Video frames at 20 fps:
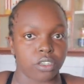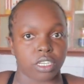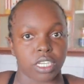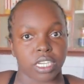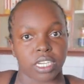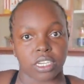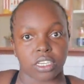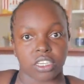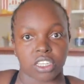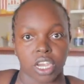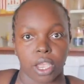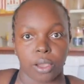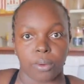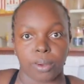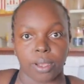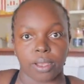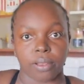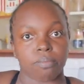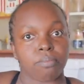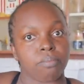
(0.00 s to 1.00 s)
take a
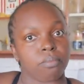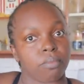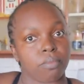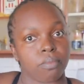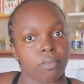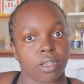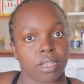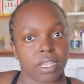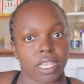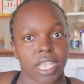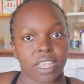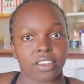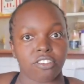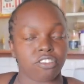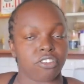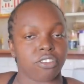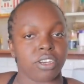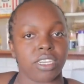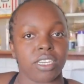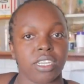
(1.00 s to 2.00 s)
shower,
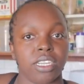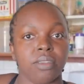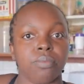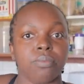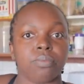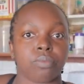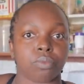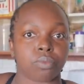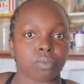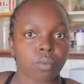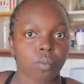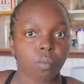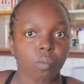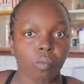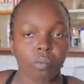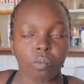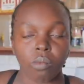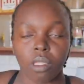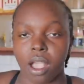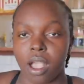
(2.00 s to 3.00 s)
get ready,
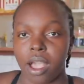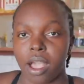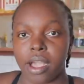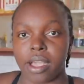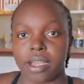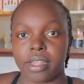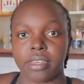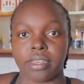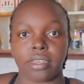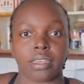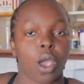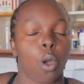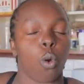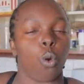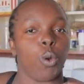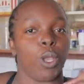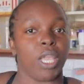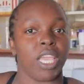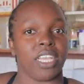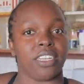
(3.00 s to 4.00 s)
and
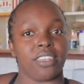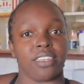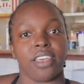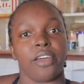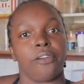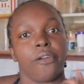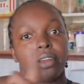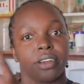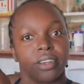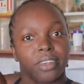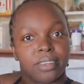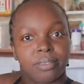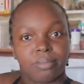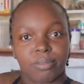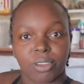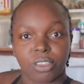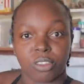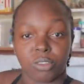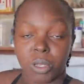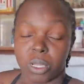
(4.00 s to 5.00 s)
we hit the road
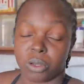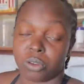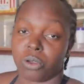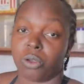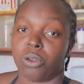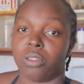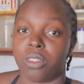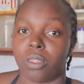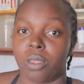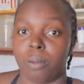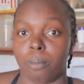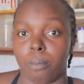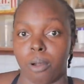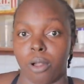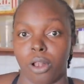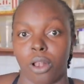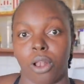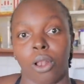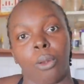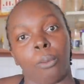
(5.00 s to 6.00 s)
because we have to go to the mall.